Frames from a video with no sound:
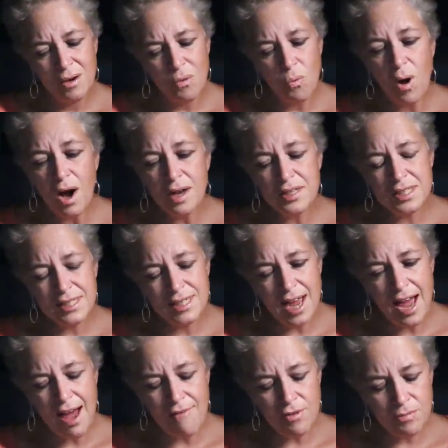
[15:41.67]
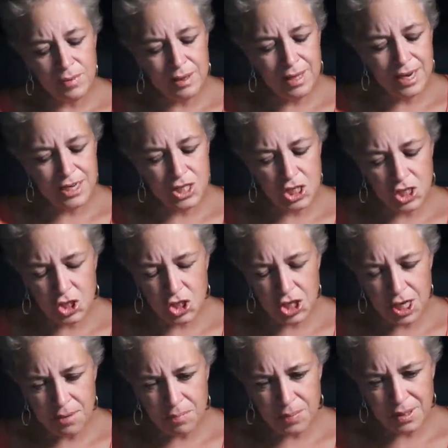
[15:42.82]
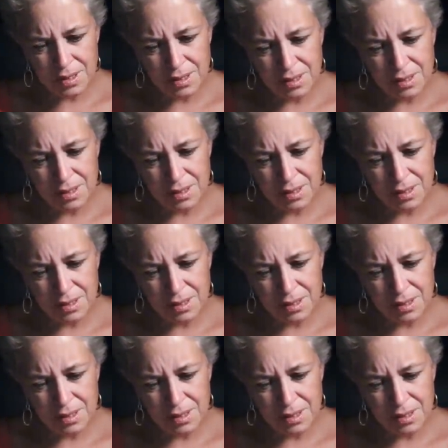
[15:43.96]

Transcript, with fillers: wants to have a relationship.